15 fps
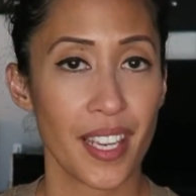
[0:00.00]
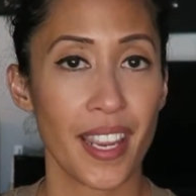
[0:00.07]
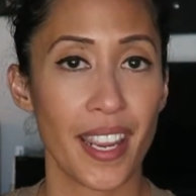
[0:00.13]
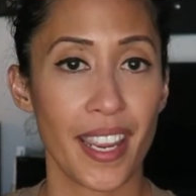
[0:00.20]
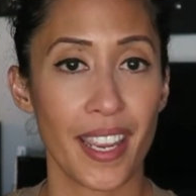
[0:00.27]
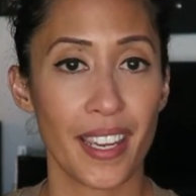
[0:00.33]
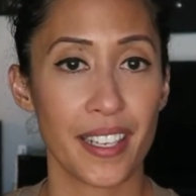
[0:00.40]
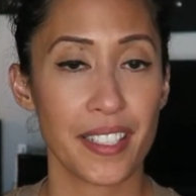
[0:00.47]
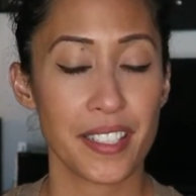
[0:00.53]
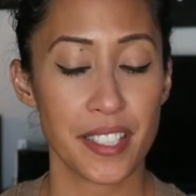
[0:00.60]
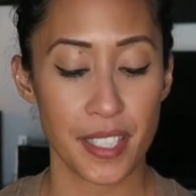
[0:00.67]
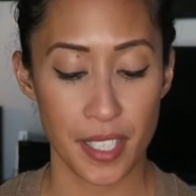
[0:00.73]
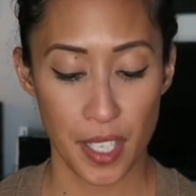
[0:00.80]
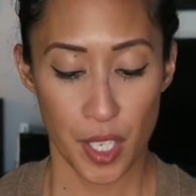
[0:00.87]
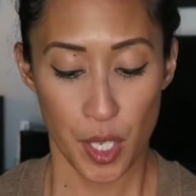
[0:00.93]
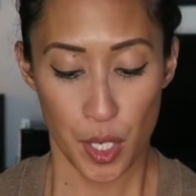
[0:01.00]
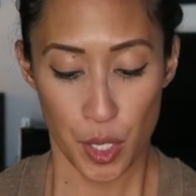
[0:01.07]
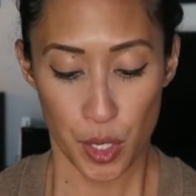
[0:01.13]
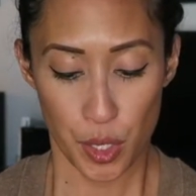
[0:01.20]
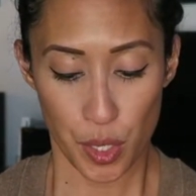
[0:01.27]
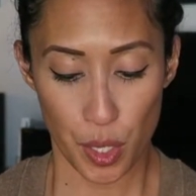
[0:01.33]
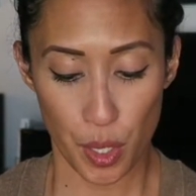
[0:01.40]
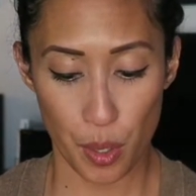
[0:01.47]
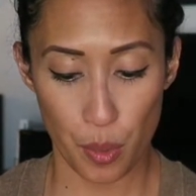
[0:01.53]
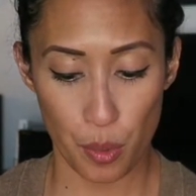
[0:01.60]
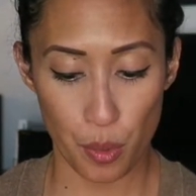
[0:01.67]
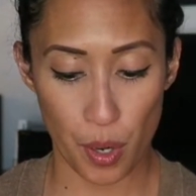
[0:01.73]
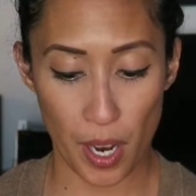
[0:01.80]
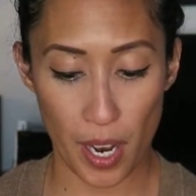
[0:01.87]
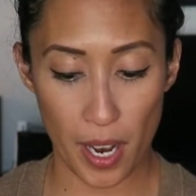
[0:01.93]
And
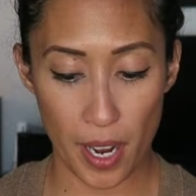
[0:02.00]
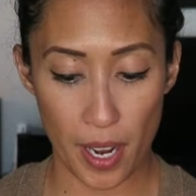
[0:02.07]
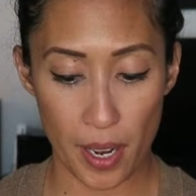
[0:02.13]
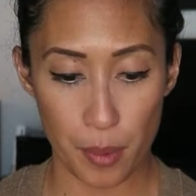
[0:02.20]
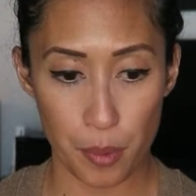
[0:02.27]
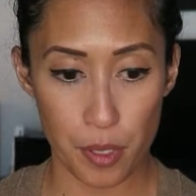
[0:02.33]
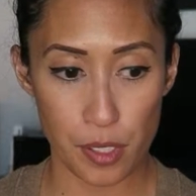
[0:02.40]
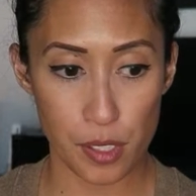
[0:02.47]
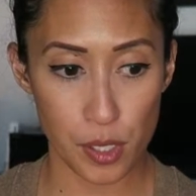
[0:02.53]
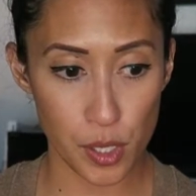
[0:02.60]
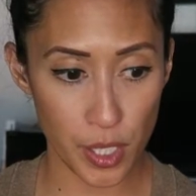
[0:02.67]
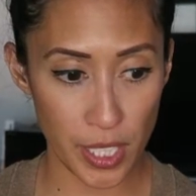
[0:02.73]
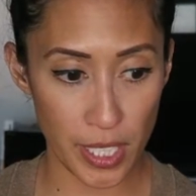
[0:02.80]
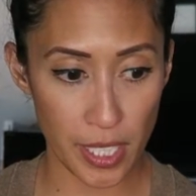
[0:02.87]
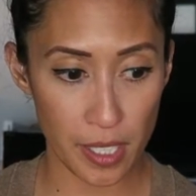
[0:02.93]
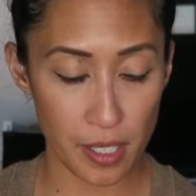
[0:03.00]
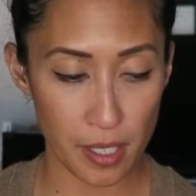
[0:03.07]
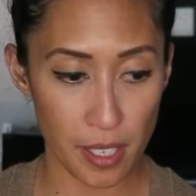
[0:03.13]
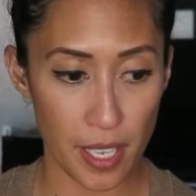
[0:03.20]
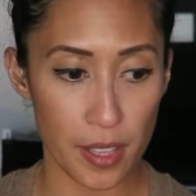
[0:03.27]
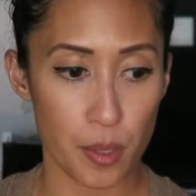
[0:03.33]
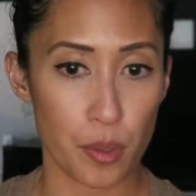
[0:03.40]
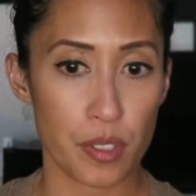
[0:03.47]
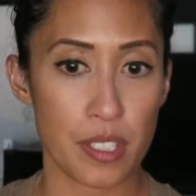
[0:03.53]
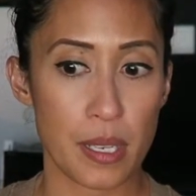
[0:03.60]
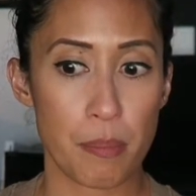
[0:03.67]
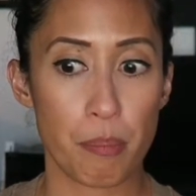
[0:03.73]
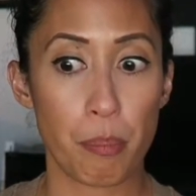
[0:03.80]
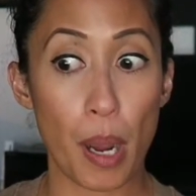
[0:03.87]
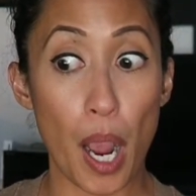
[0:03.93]
so I was looking, and there was
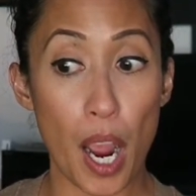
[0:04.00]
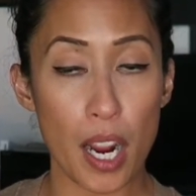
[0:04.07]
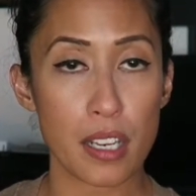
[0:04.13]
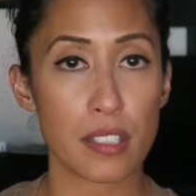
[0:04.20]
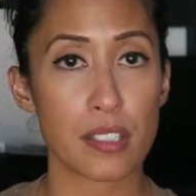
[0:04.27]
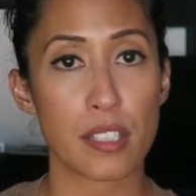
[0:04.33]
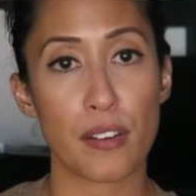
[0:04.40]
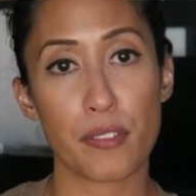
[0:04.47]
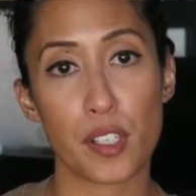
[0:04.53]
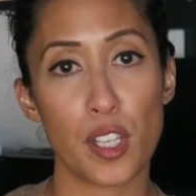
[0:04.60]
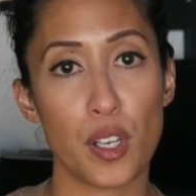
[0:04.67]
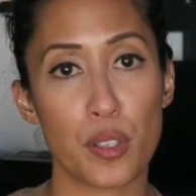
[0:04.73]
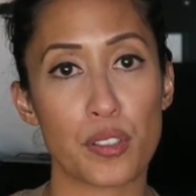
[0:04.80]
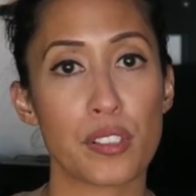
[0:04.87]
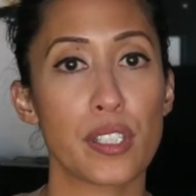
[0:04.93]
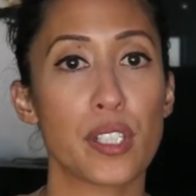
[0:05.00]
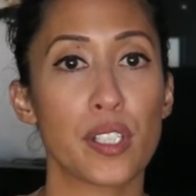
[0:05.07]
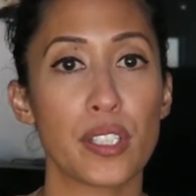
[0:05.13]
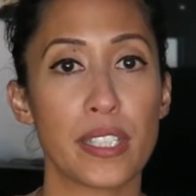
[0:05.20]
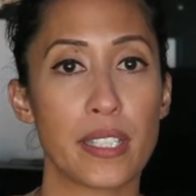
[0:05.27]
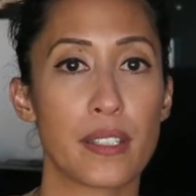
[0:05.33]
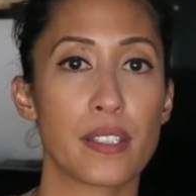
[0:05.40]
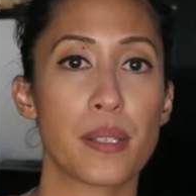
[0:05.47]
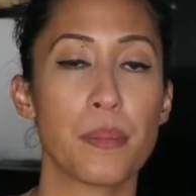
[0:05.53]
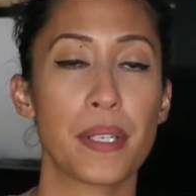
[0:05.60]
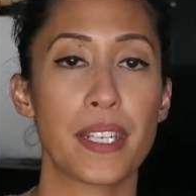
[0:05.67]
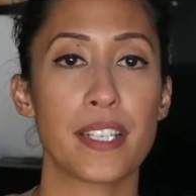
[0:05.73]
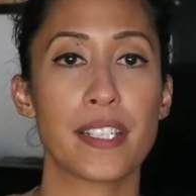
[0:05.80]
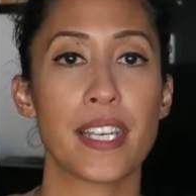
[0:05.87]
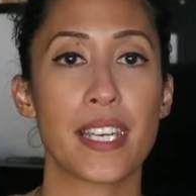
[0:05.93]
a box of clothes. Literally,
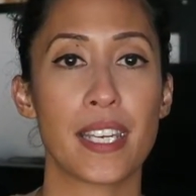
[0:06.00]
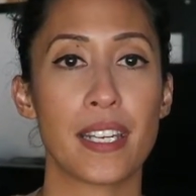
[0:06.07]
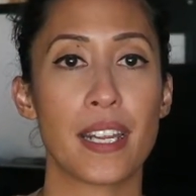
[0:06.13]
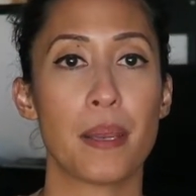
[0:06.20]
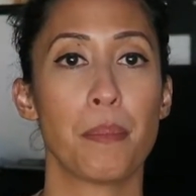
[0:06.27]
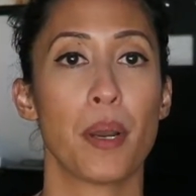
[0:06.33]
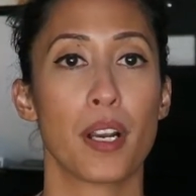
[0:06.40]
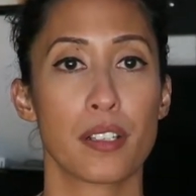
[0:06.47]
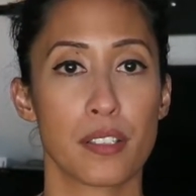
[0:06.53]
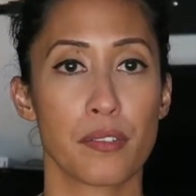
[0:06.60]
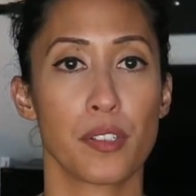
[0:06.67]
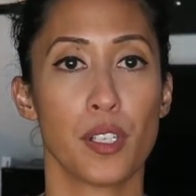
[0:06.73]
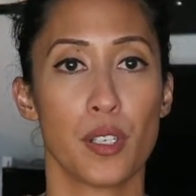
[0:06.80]
somebody had taken a box of